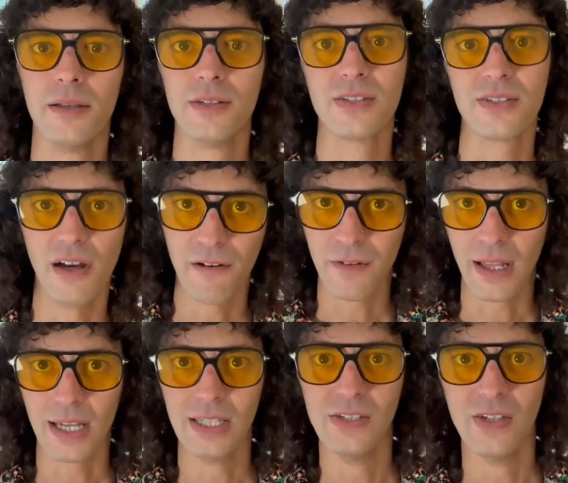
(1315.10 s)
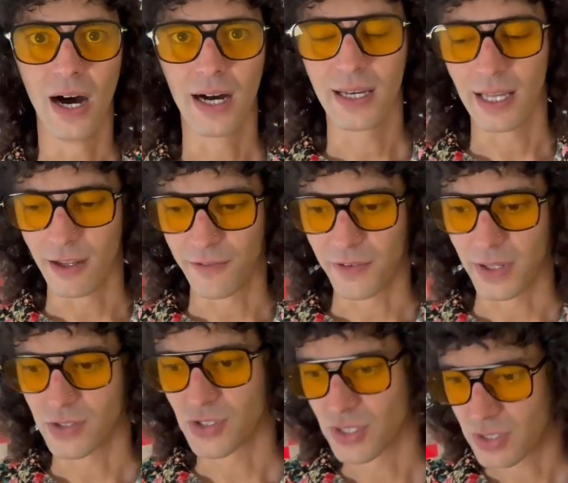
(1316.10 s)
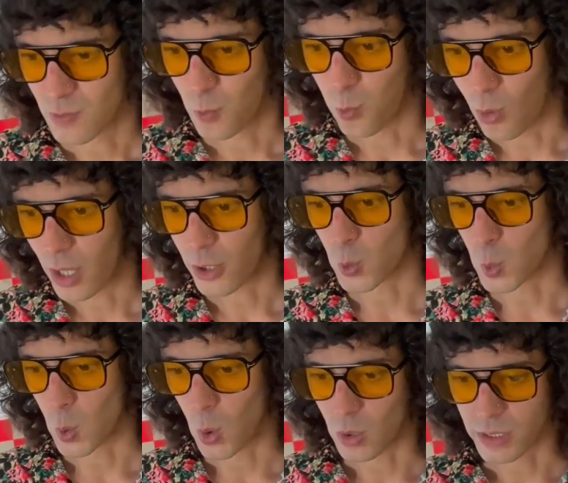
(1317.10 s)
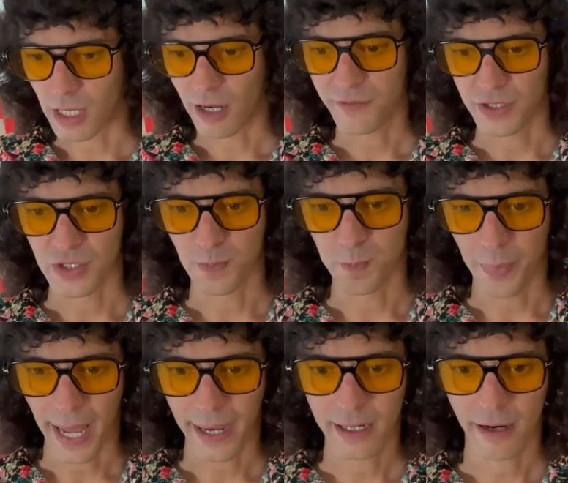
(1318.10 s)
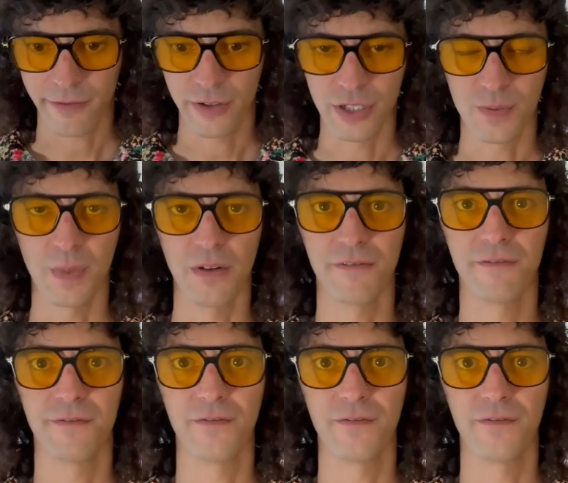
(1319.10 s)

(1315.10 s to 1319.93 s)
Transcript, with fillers: stuff like a duck and if it just water rolls off its back after it's been